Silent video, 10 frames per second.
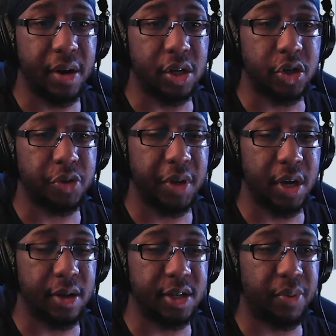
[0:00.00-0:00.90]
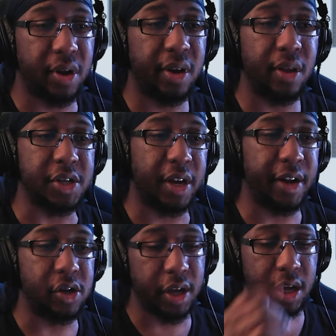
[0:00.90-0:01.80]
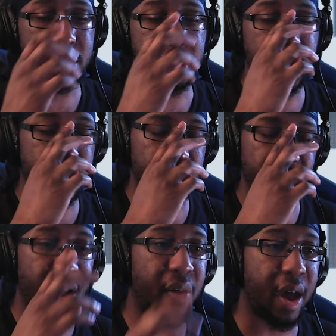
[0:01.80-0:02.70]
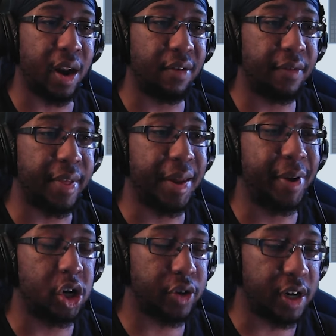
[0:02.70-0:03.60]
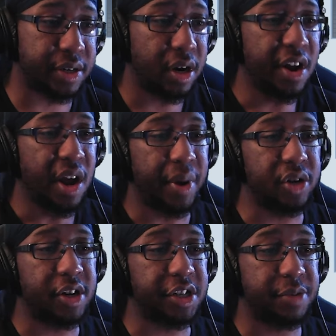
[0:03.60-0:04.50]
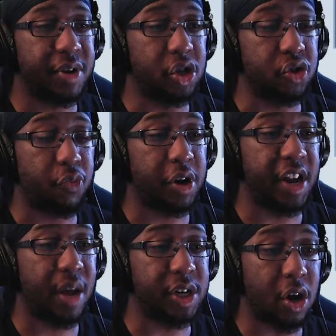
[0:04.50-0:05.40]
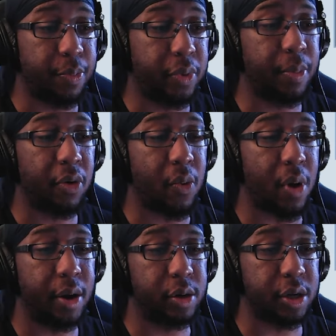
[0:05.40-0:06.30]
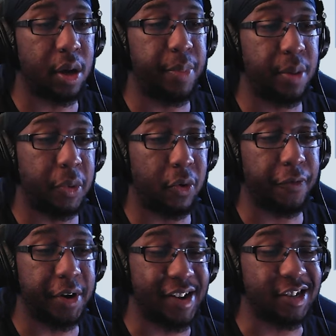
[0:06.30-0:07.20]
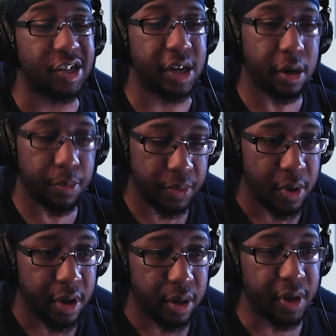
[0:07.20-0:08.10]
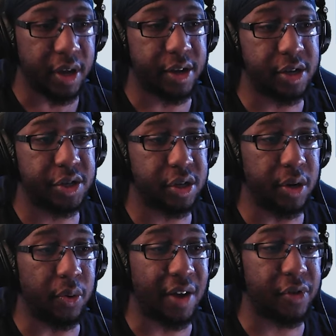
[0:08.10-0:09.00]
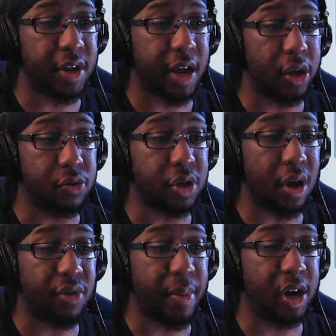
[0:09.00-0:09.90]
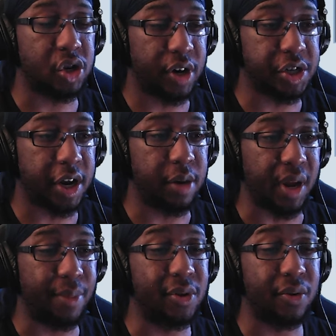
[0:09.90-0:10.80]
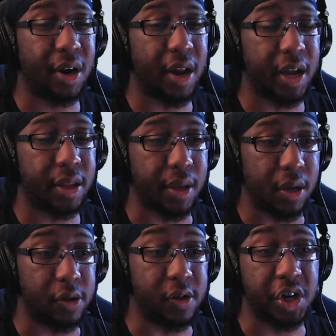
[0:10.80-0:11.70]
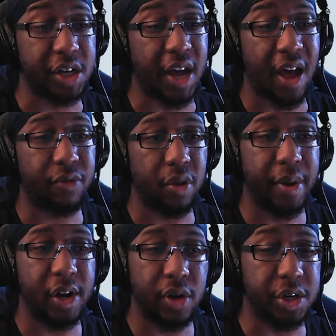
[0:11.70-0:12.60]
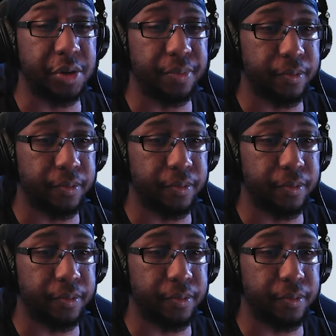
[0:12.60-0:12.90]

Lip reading: it just because Player Killer is a lot easier to get value out of than Penetration. Penetration has potential for more damage output, but requires a bit more finesse and setup because you would have to take use of the Penetration and be able to connect the shots after the Penetration.